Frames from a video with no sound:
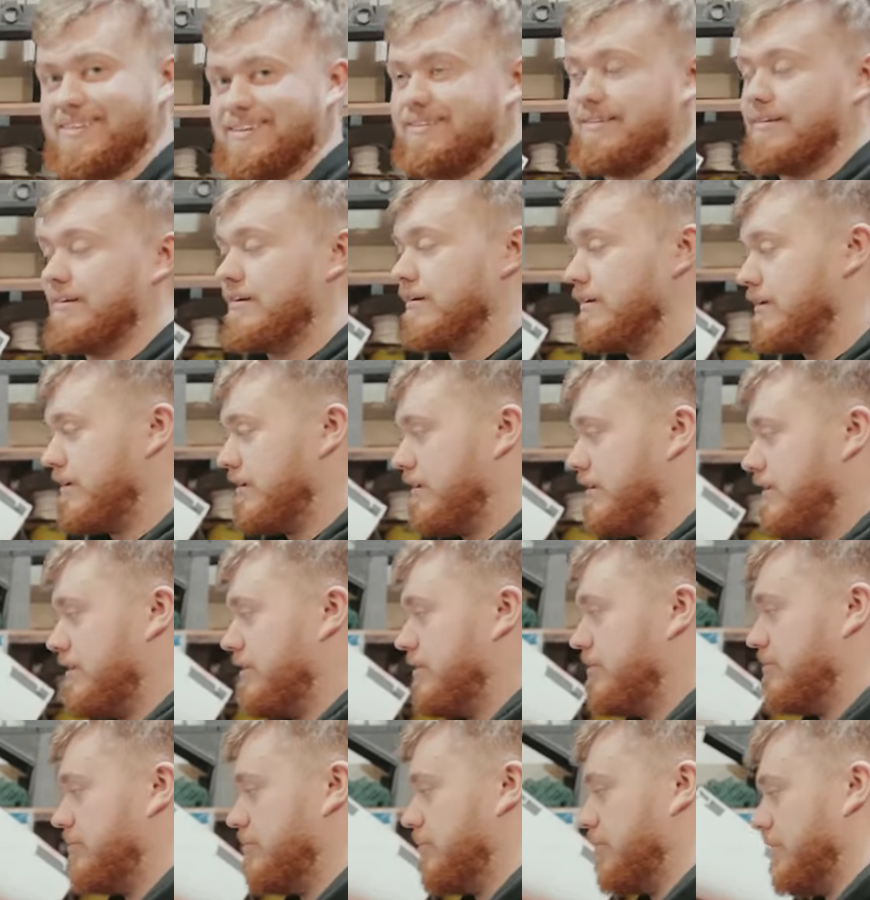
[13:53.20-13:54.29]
in,
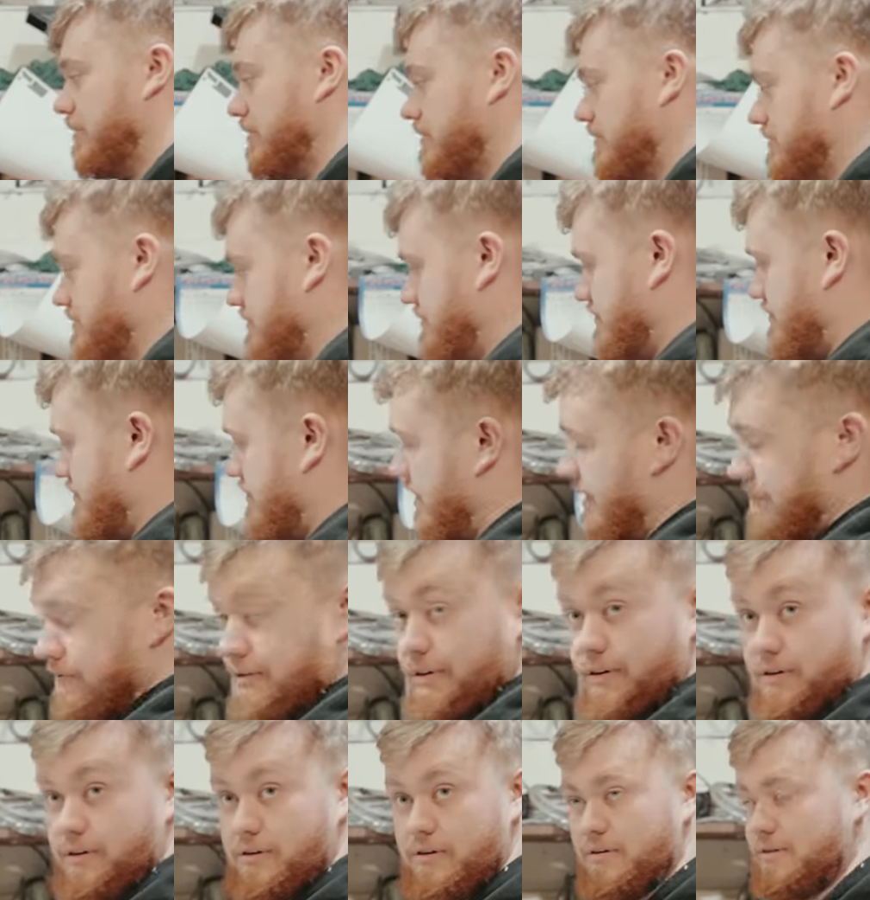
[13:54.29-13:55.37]
but we're
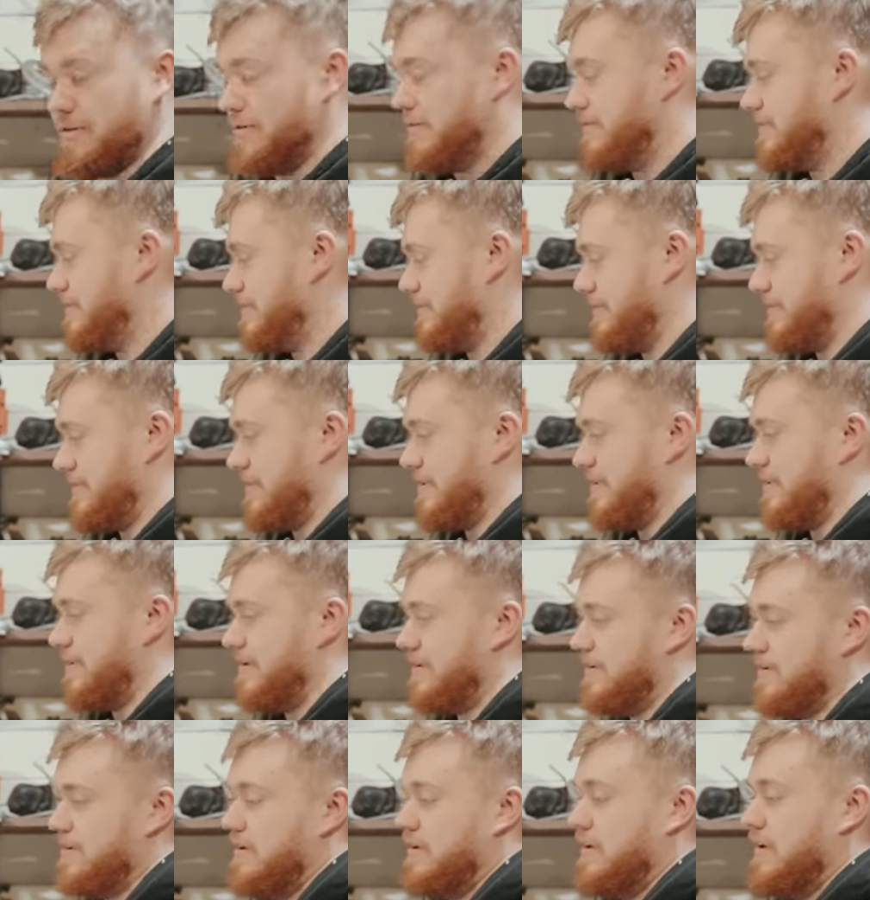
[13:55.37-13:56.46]
having a go.
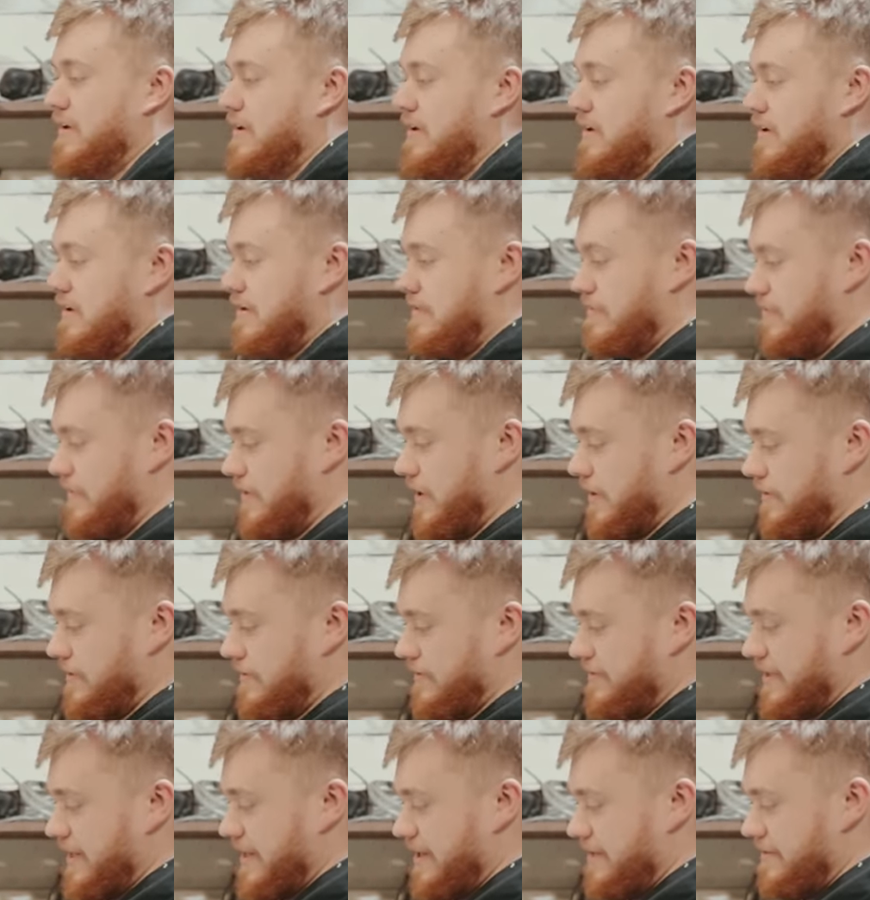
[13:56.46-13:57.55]
So on the
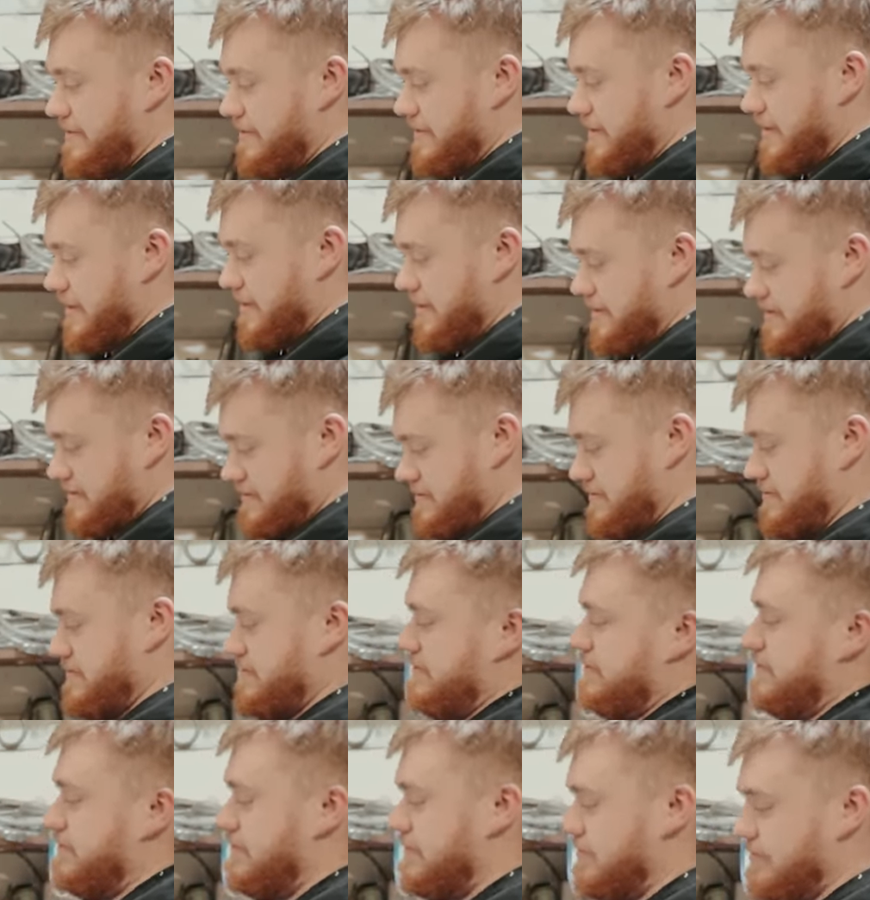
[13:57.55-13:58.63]
sides here,
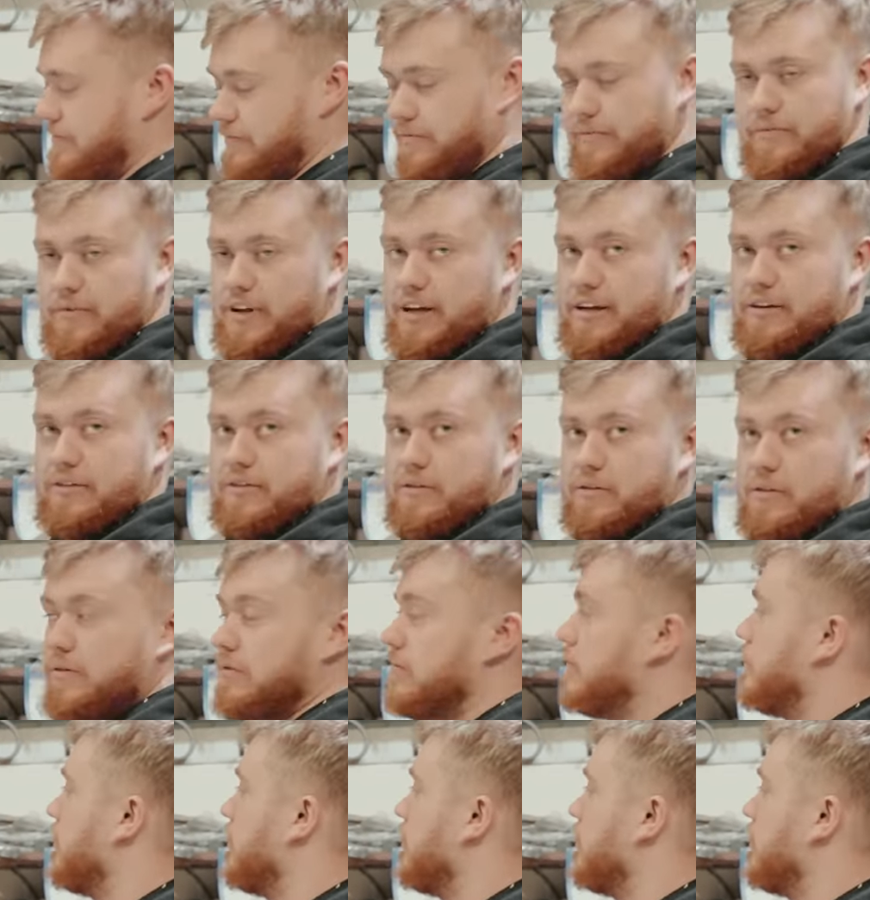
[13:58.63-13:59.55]
these will